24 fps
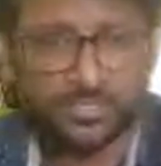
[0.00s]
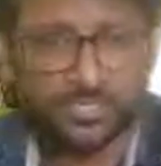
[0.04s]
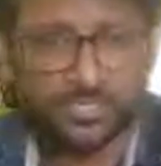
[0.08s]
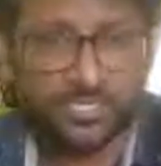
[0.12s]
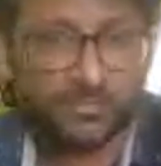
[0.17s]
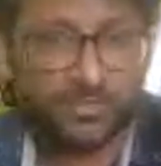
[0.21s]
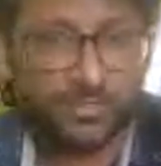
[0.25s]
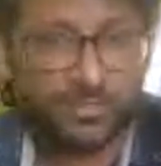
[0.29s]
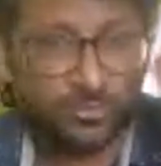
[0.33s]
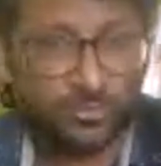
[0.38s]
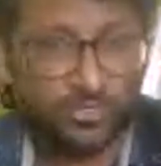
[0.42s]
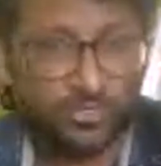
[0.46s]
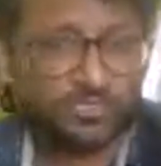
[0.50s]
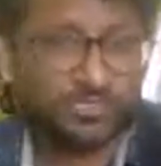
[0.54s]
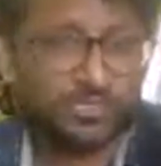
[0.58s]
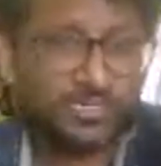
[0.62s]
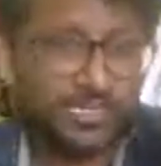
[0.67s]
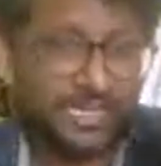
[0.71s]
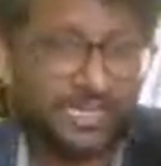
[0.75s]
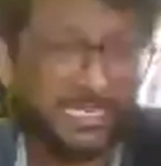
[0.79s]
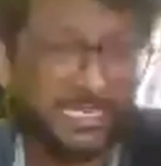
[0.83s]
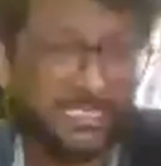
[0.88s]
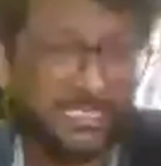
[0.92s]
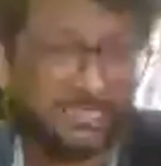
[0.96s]
Even you
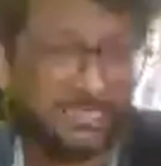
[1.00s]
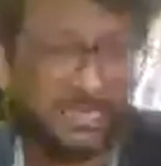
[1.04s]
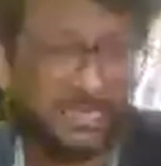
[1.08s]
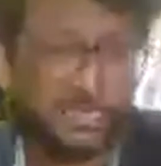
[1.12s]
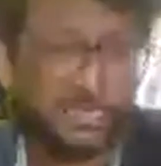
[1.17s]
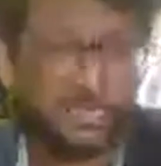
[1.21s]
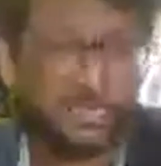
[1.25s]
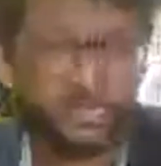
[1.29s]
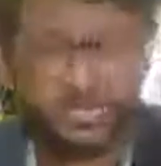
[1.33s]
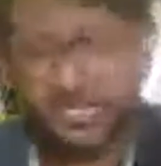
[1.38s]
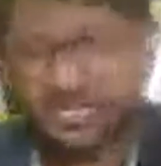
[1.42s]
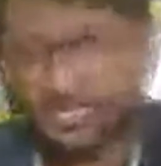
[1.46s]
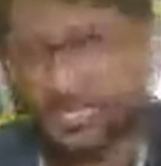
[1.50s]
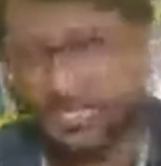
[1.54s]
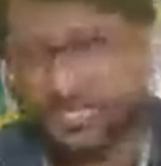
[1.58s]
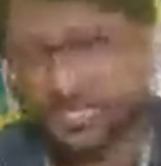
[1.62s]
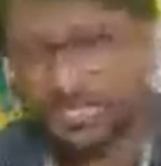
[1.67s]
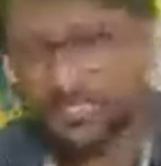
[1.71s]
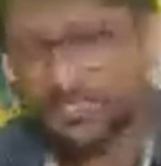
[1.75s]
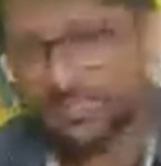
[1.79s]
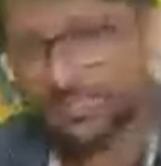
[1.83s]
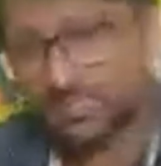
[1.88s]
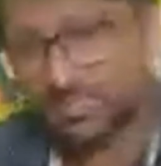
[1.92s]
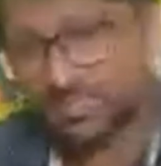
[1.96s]
can explain to any
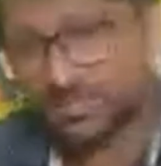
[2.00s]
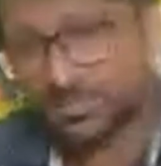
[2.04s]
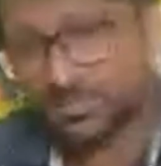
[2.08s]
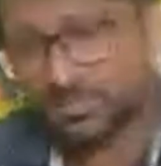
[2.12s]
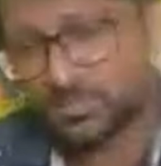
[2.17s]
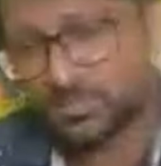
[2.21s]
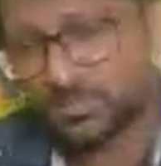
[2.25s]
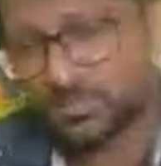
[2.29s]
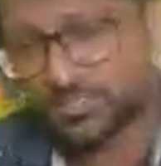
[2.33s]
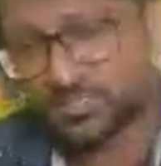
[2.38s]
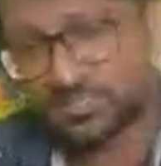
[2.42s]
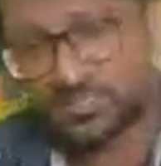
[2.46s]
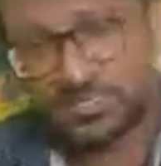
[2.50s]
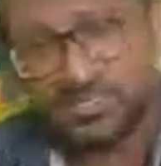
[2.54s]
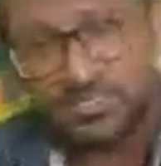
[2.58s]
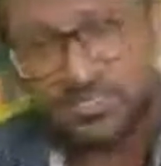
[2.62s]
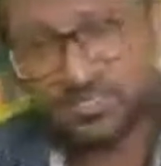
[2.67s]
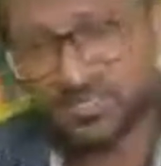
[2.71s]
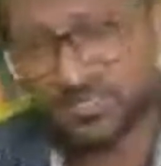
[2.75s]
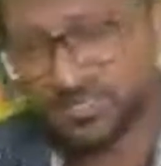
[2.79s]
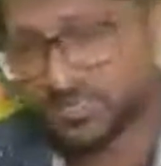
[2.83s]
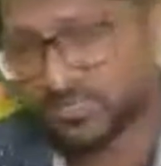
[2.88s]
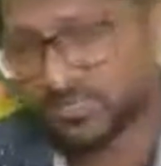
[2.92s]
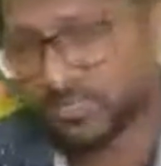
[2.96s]
other person,
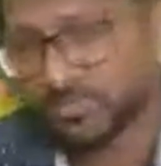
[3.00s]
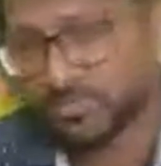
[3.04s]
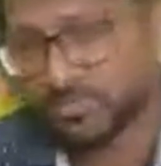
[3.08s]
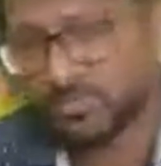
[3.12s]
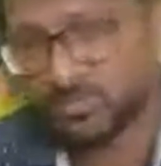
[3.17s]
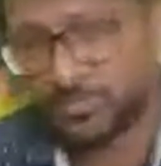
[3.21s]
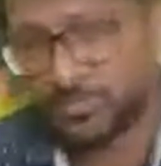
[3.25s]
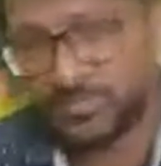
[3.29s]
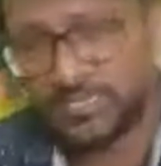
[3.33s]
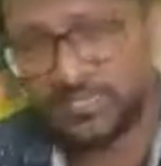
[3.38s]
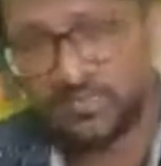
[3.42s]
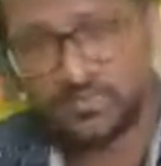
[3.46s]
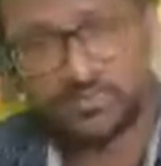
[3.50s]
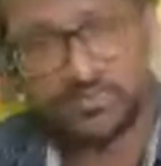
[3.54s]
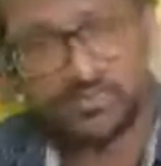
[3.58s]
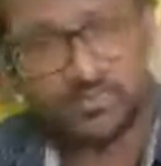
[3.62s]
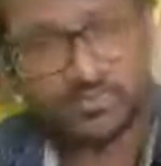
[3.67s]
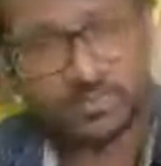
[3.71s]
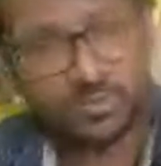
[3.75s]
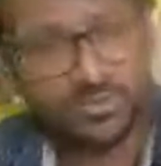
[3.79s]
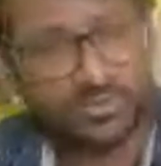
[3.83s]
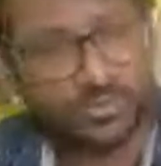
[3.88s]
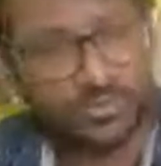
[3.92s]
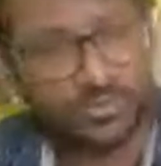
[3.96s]
either your
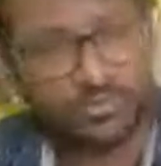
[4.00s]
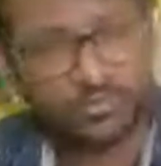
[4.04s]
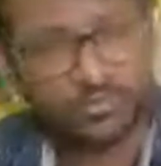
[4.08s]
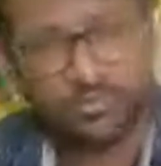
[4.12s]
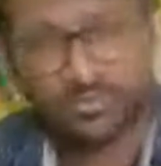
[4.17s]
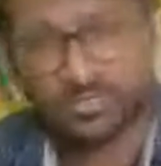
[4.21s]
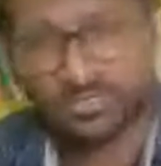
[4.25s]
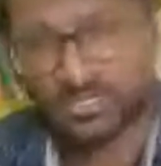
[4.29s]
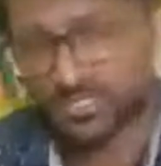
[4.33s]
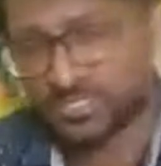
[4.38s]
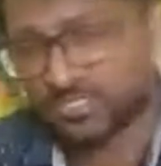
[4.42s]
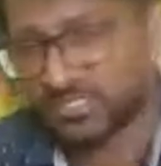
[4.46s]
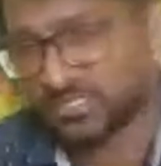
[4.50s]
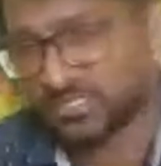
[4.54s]
peer or your